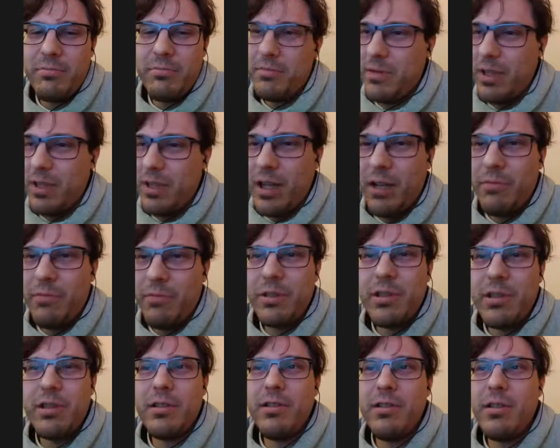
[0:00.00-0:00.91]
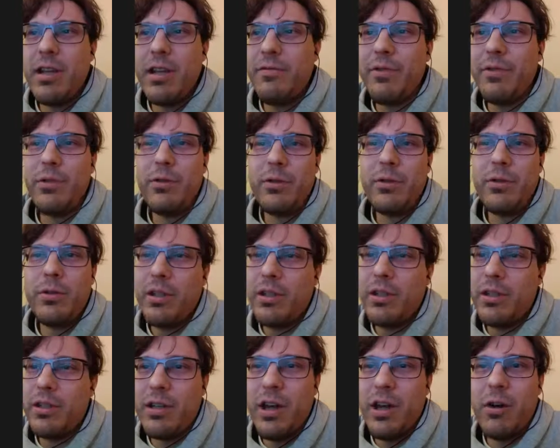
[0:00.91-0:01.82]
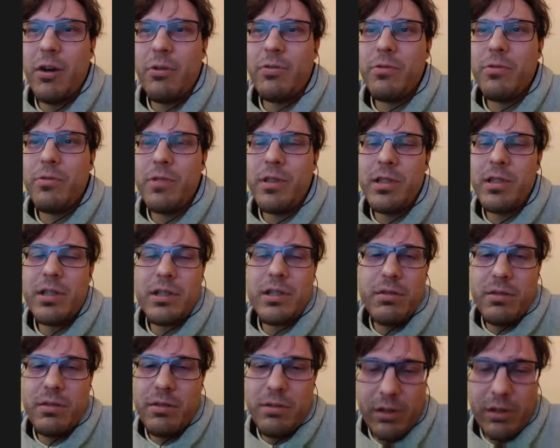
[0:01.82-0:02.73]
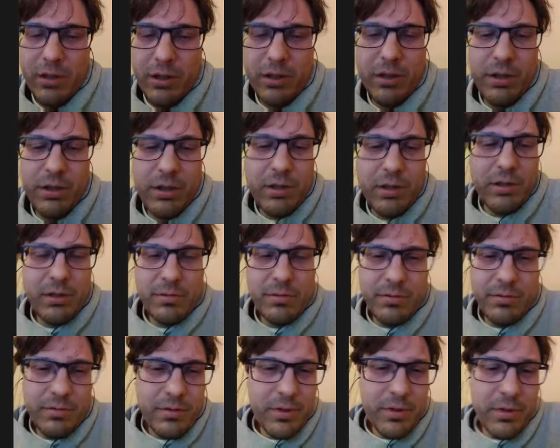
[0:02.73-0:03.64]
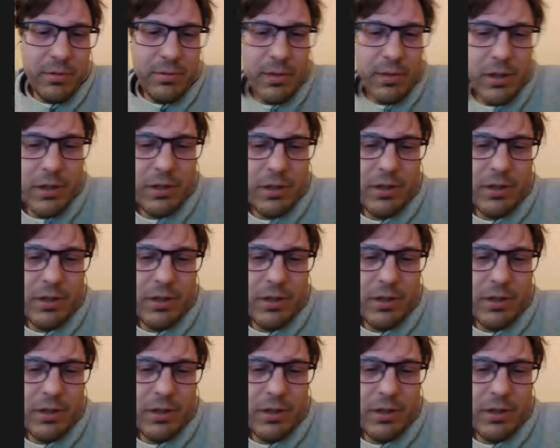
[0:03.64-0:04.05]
will have a look how this works,